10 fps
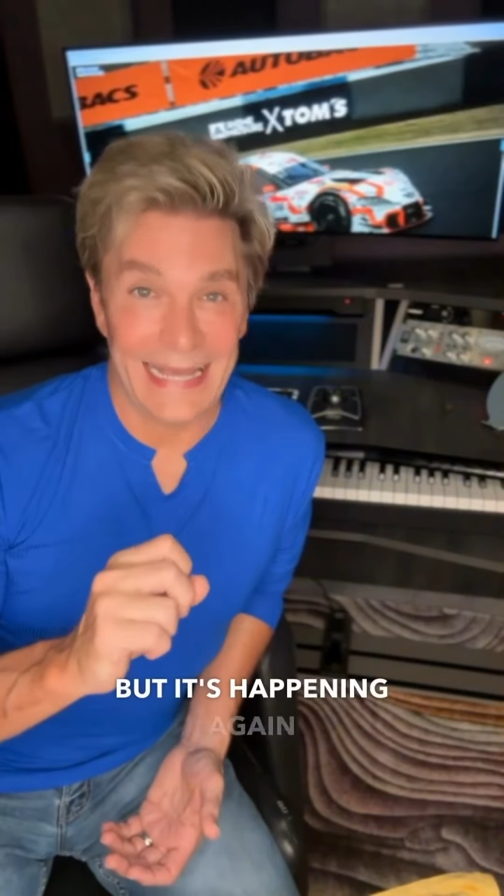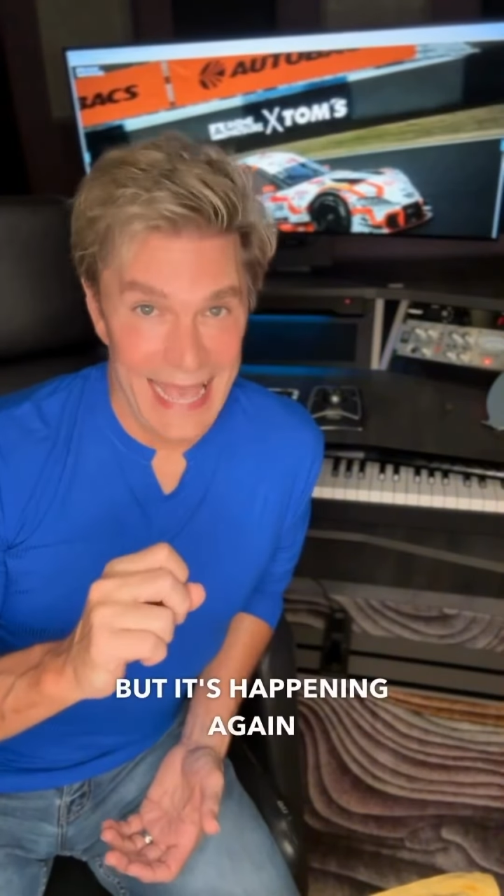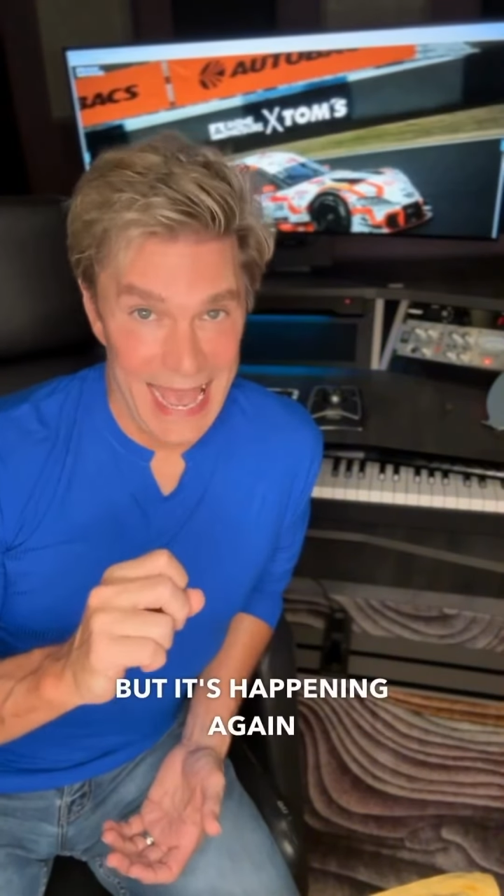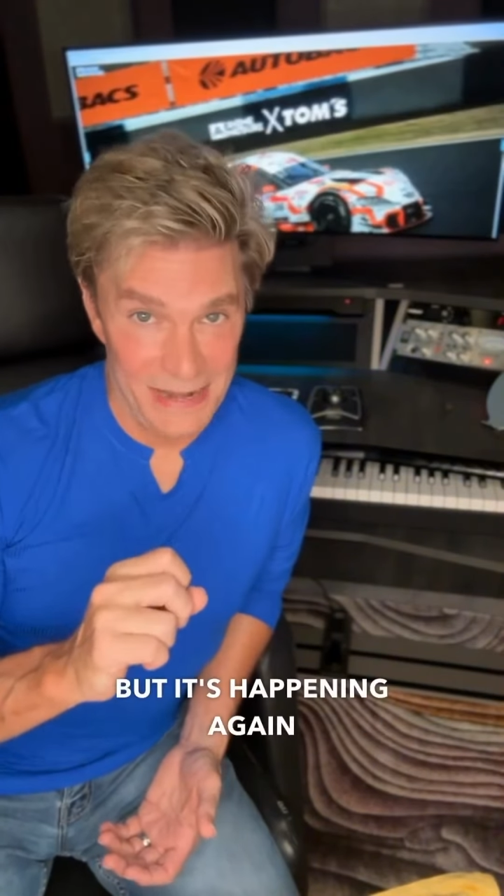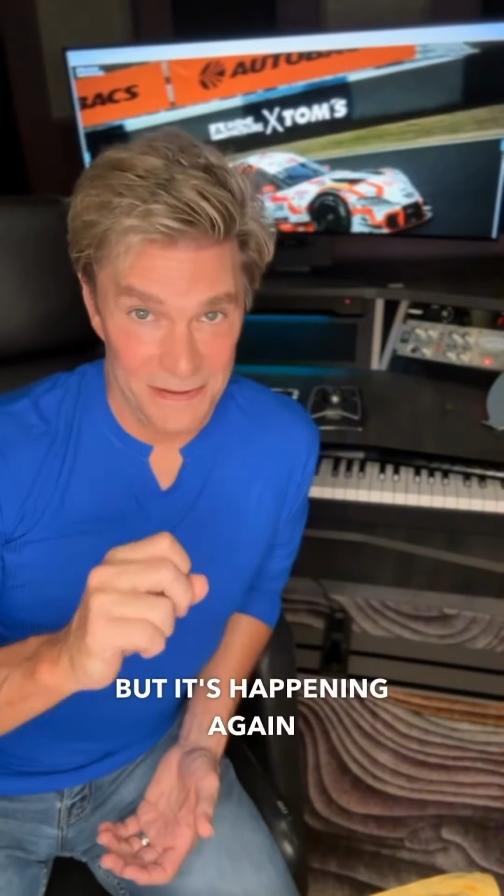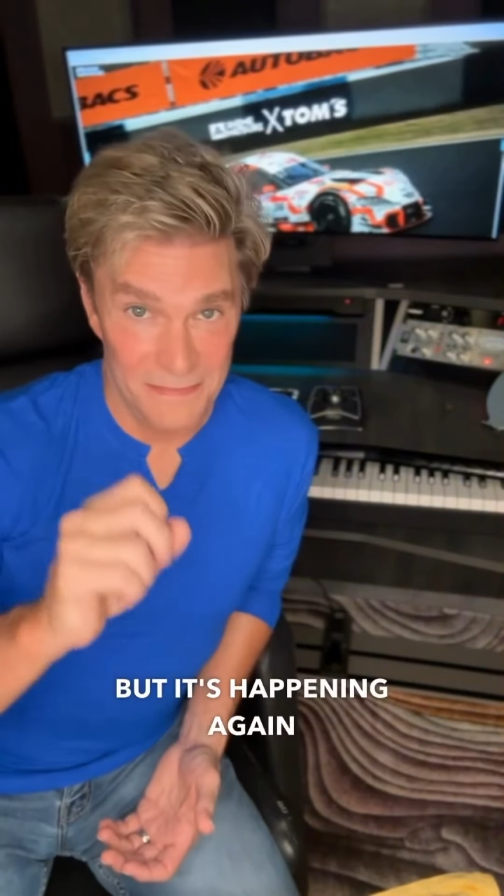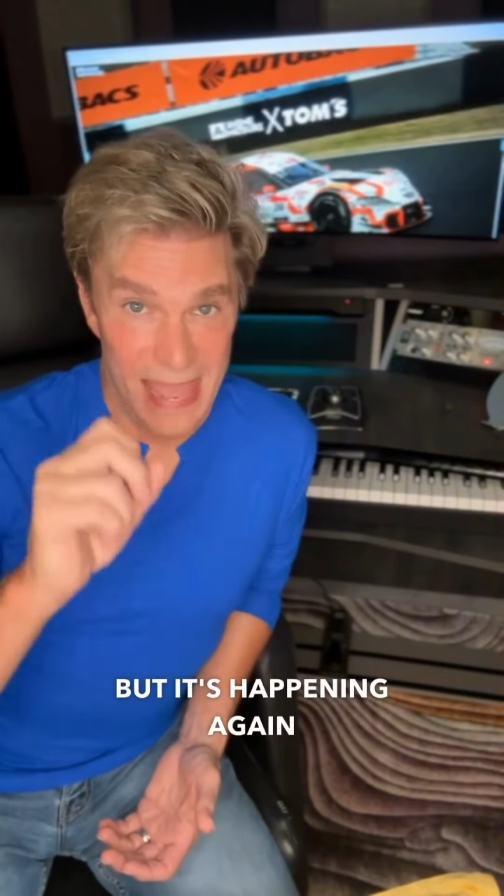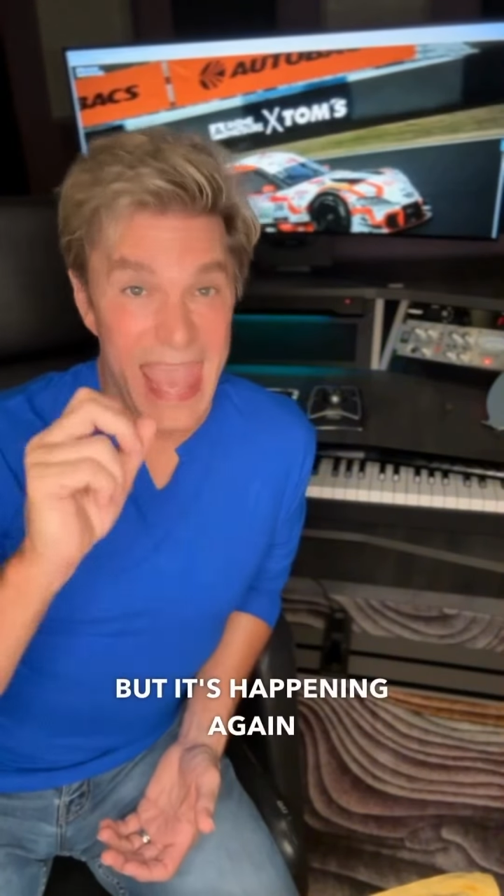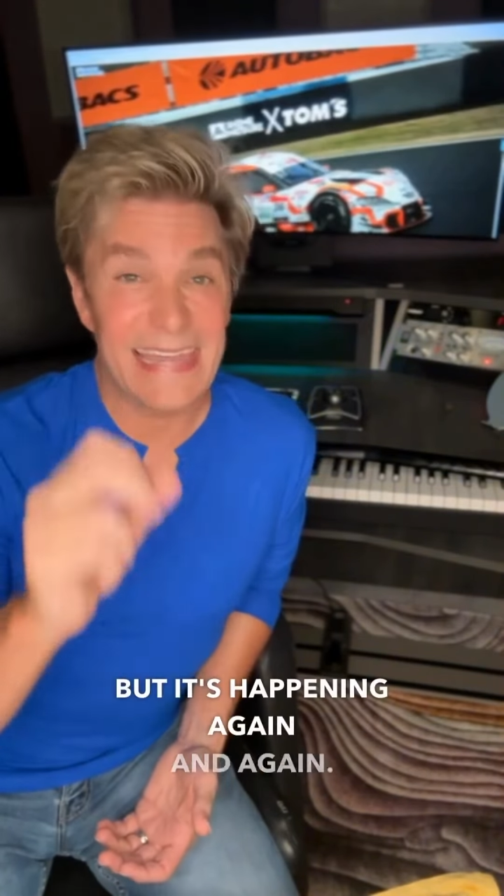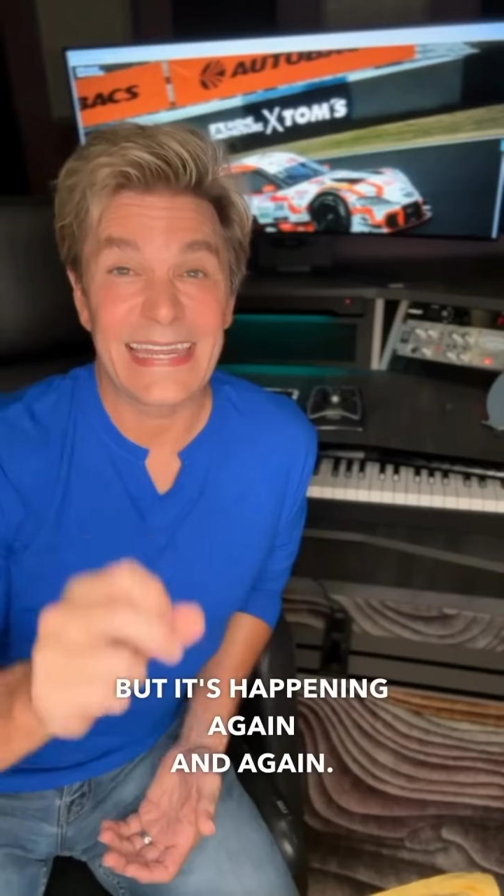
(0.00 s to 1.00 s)
again
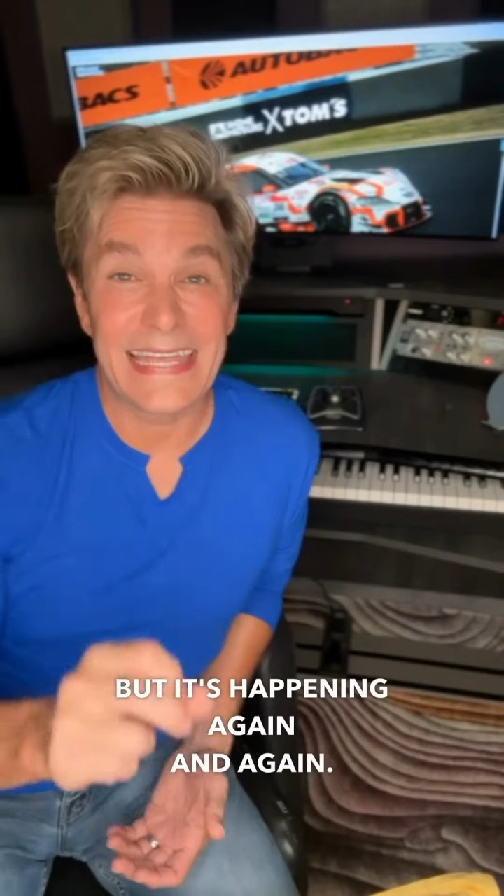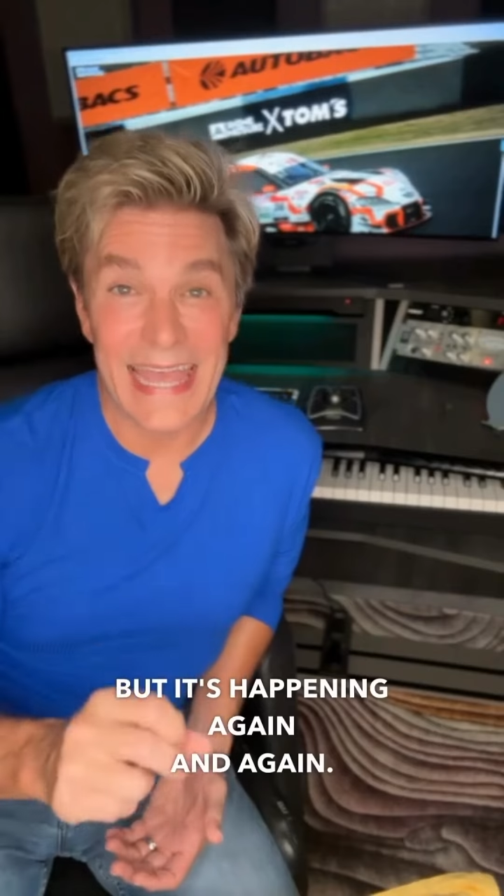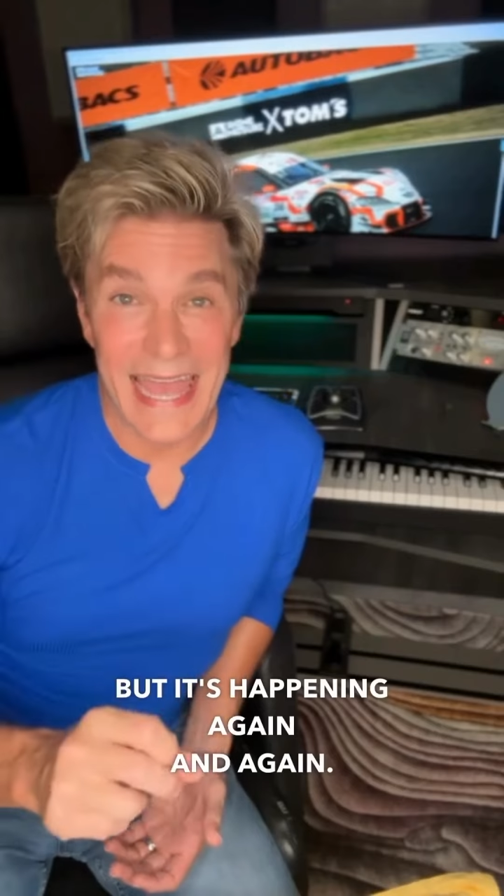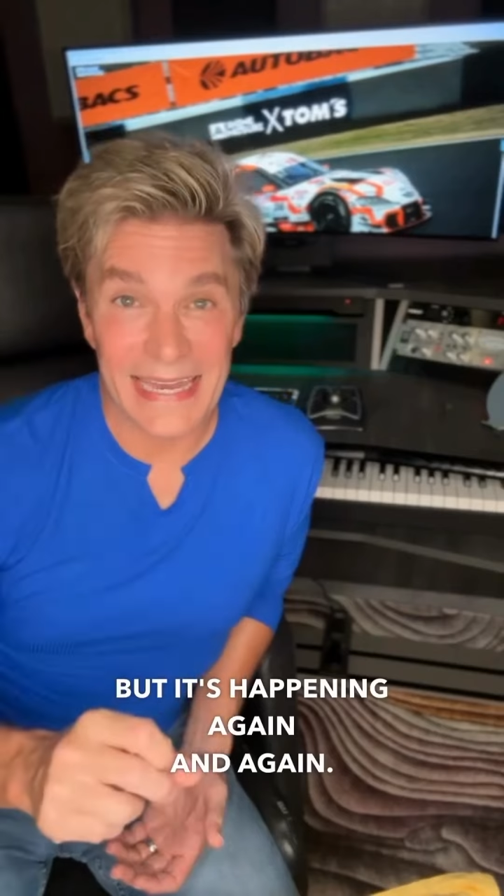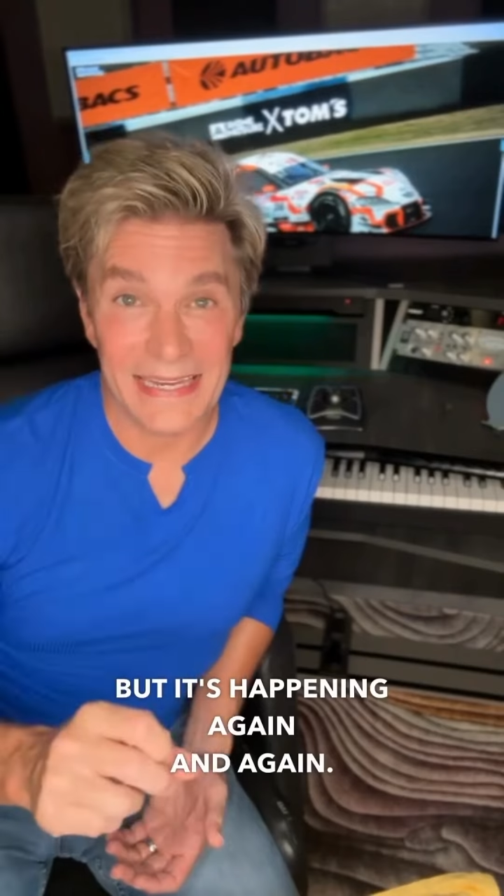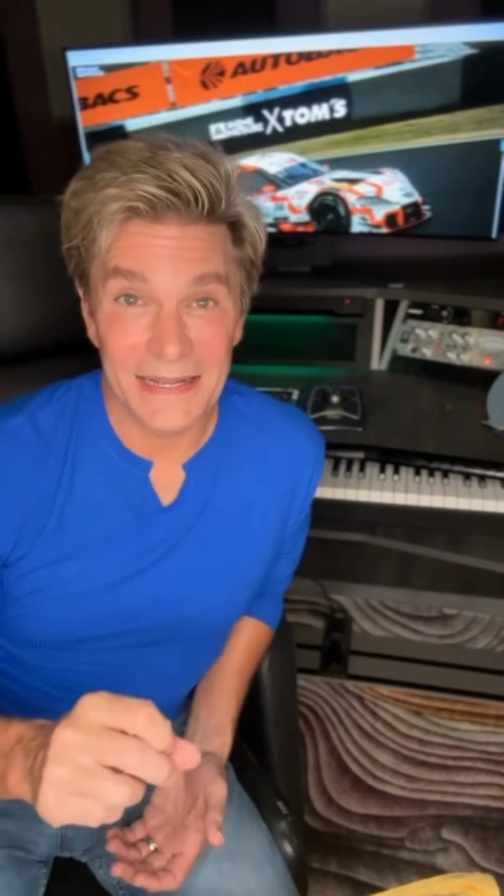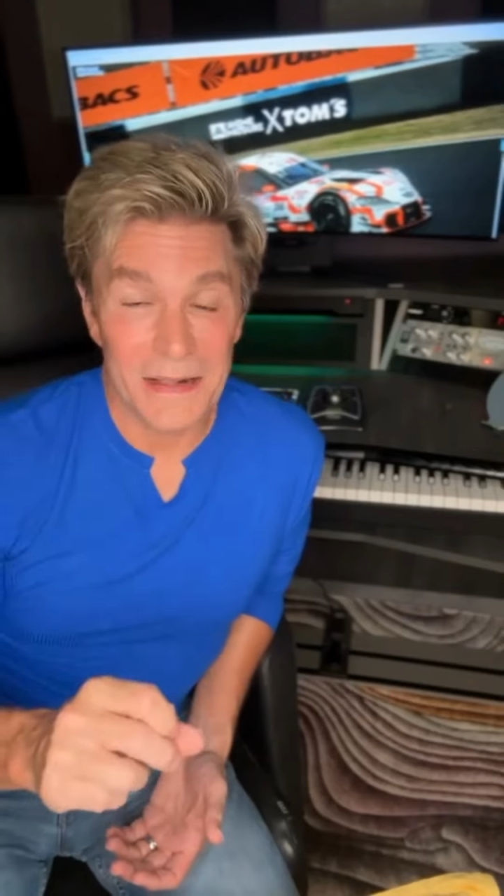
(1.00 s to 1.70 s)
and again.